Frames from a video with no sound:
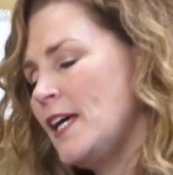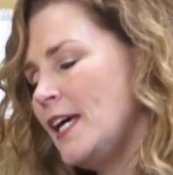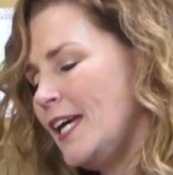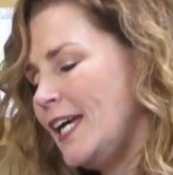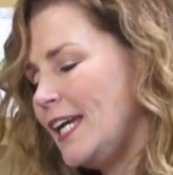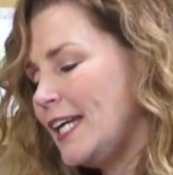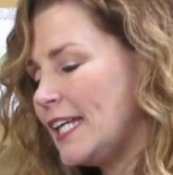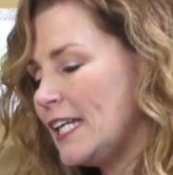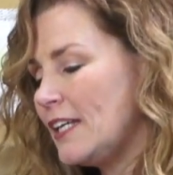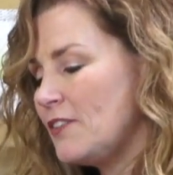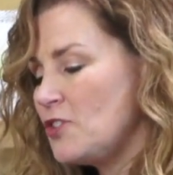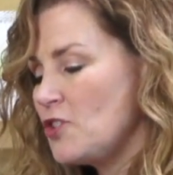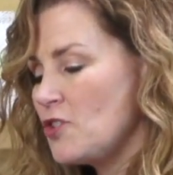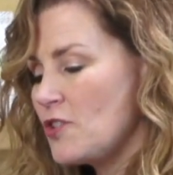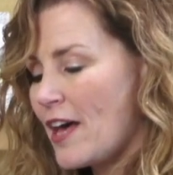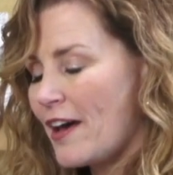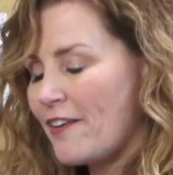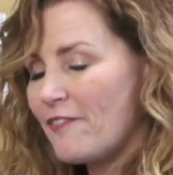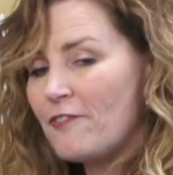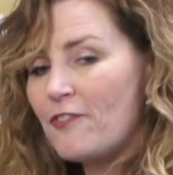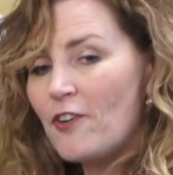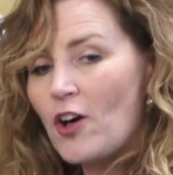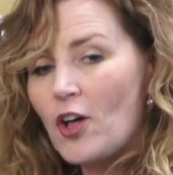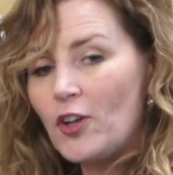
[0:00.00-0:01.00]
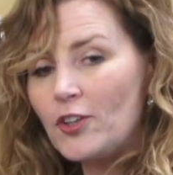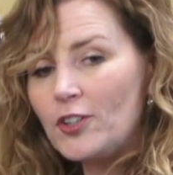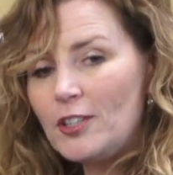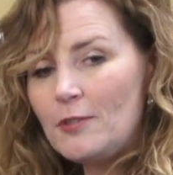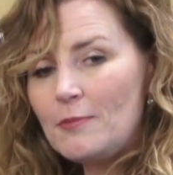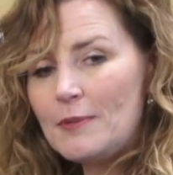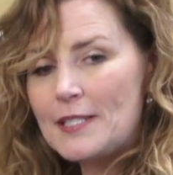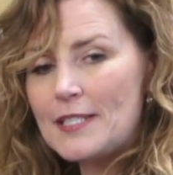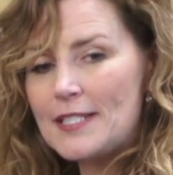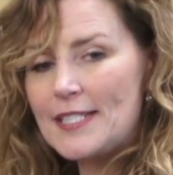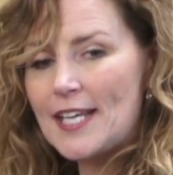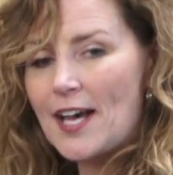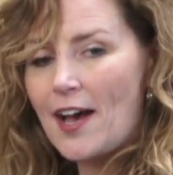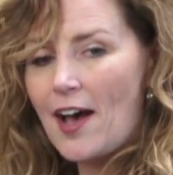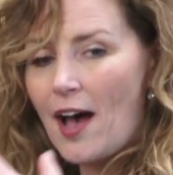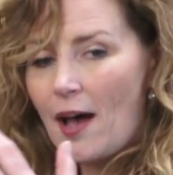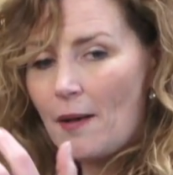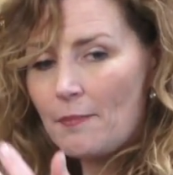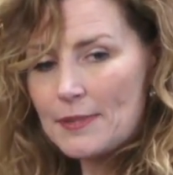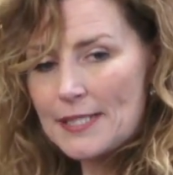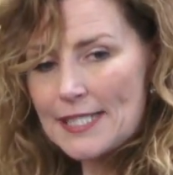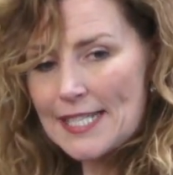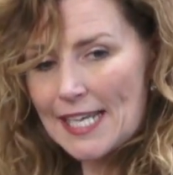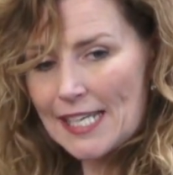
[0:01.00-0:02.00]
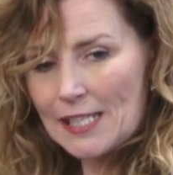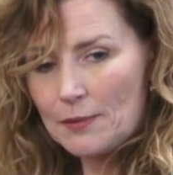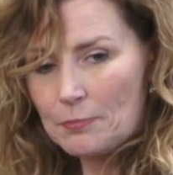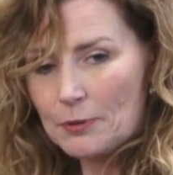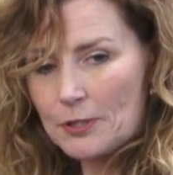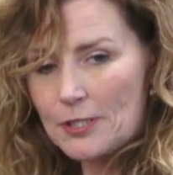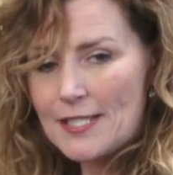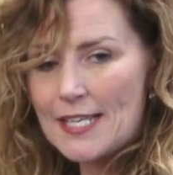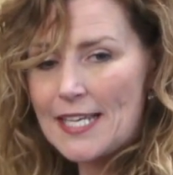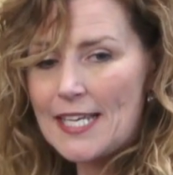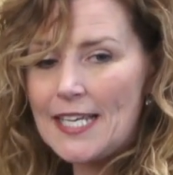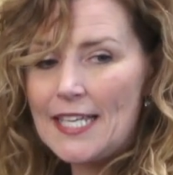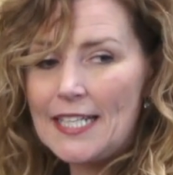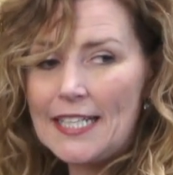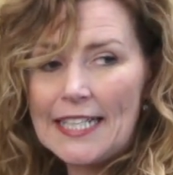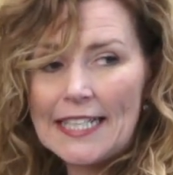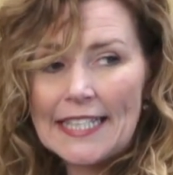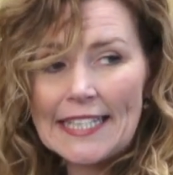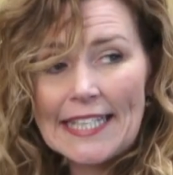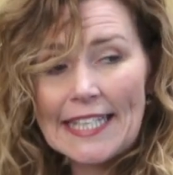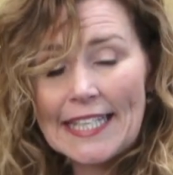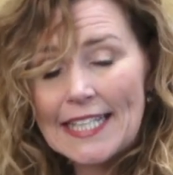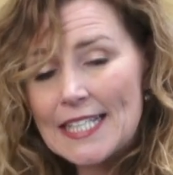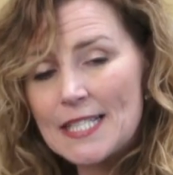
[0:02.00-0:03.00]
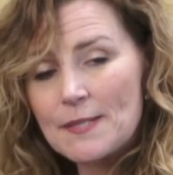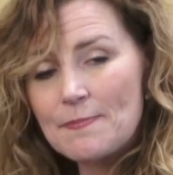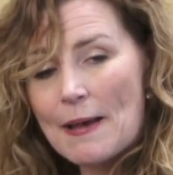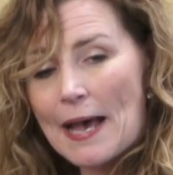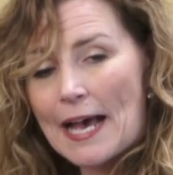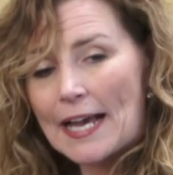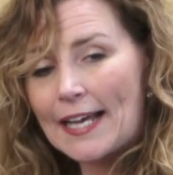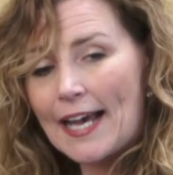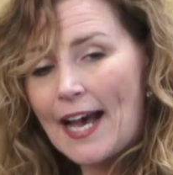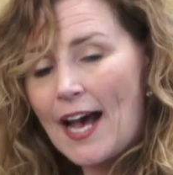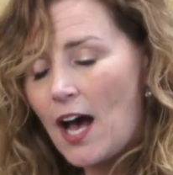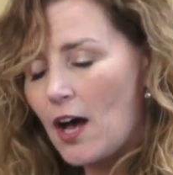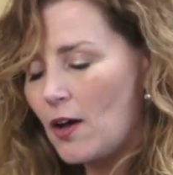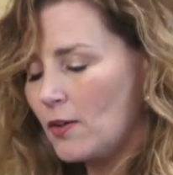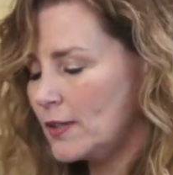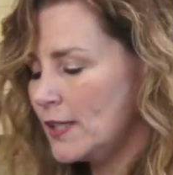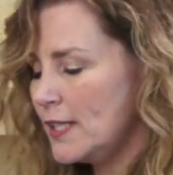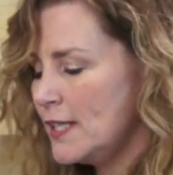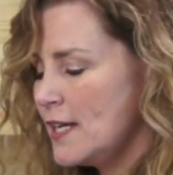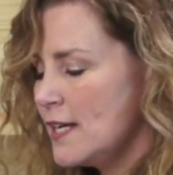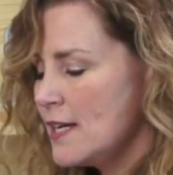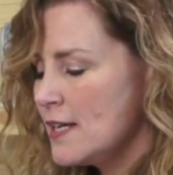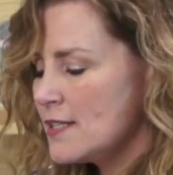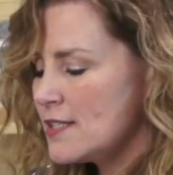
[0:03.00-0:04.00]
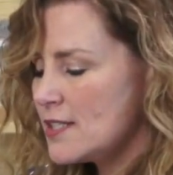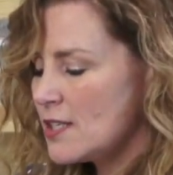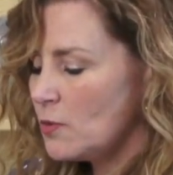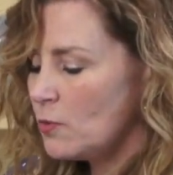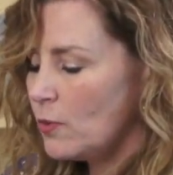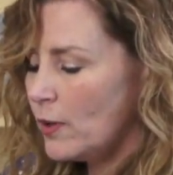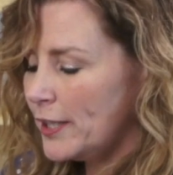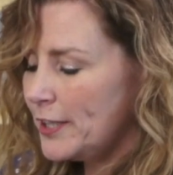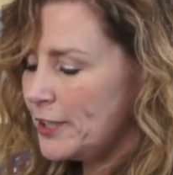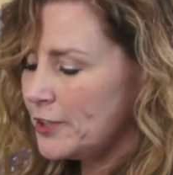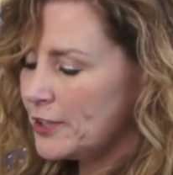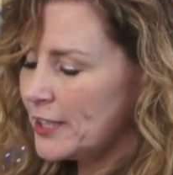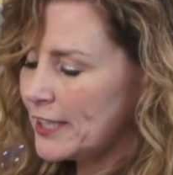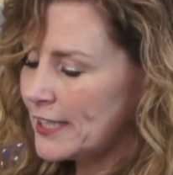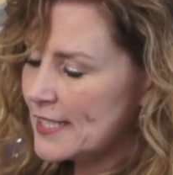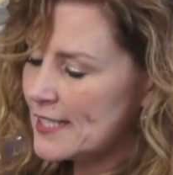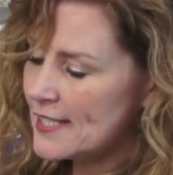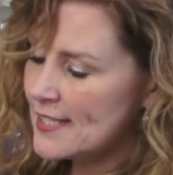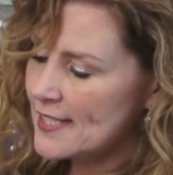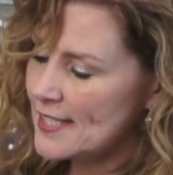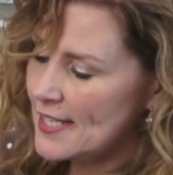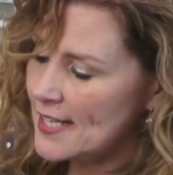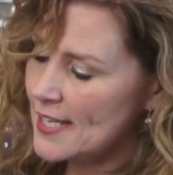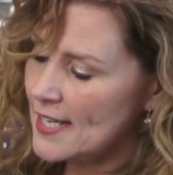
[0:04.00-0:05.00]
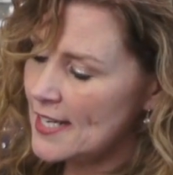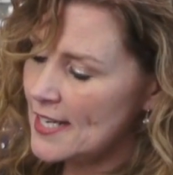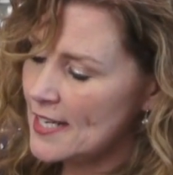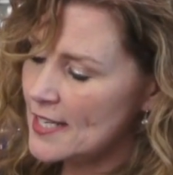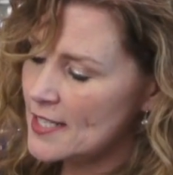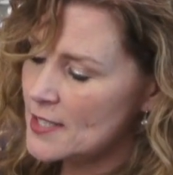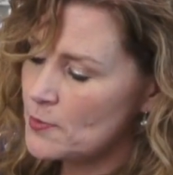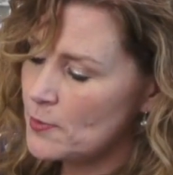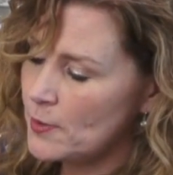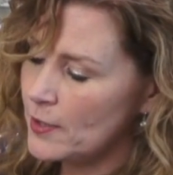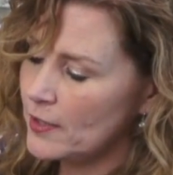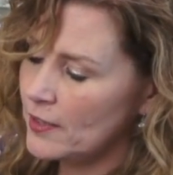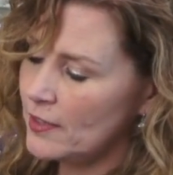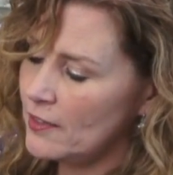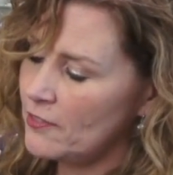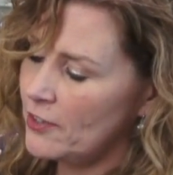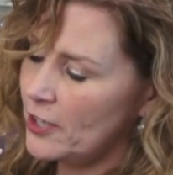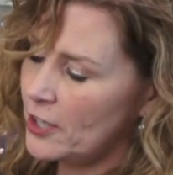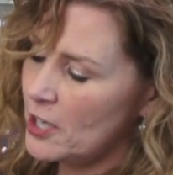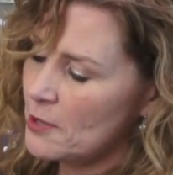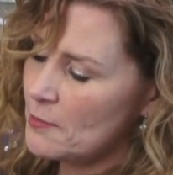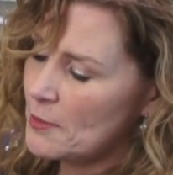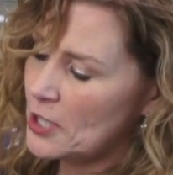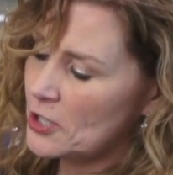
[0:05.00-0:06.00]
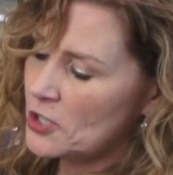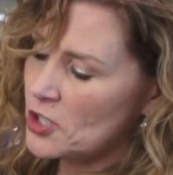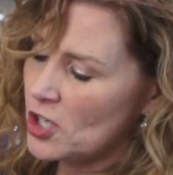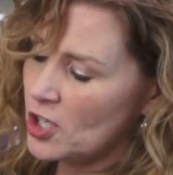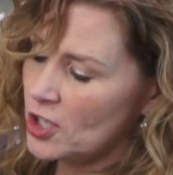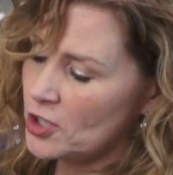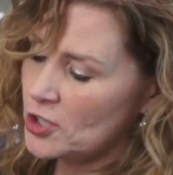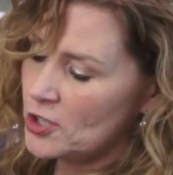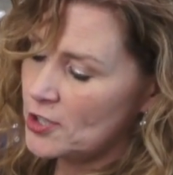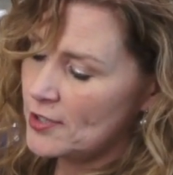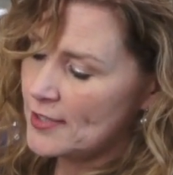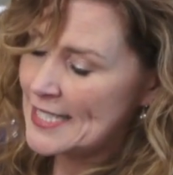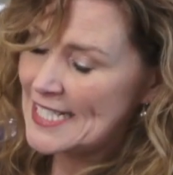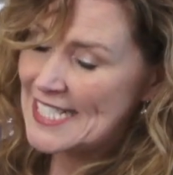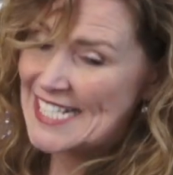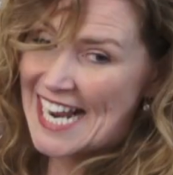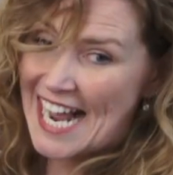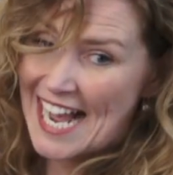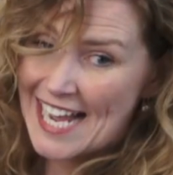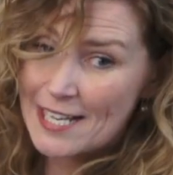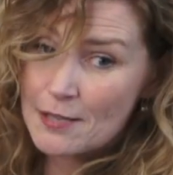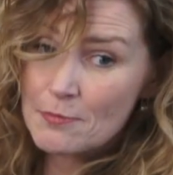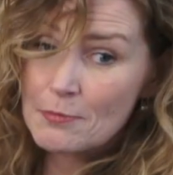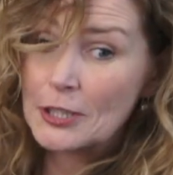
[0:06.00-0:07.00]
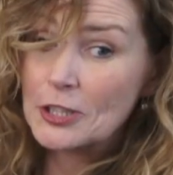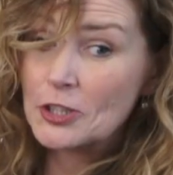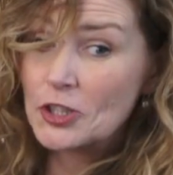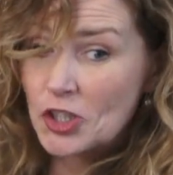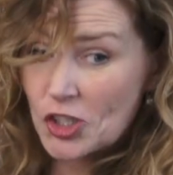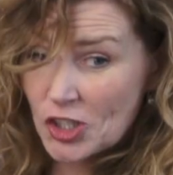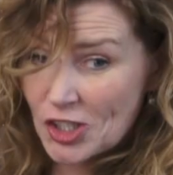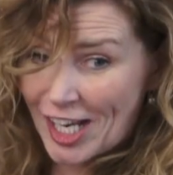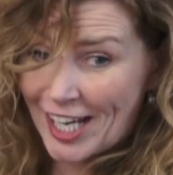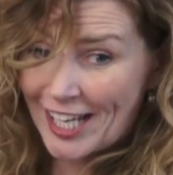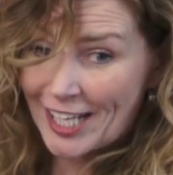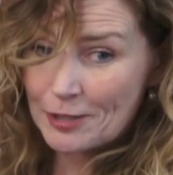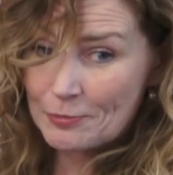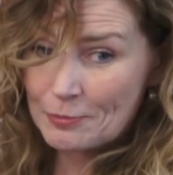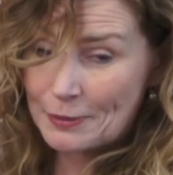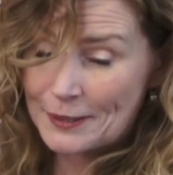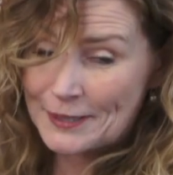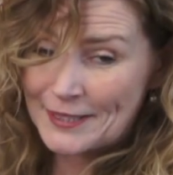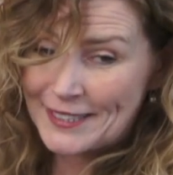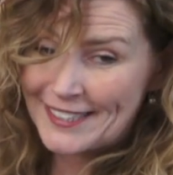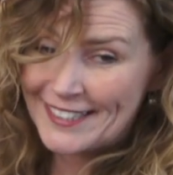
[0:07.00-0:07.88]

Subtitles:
It gives you that volume in the top, tapers in, and kicks back out. So what you're going to see is really very much a diamond shape.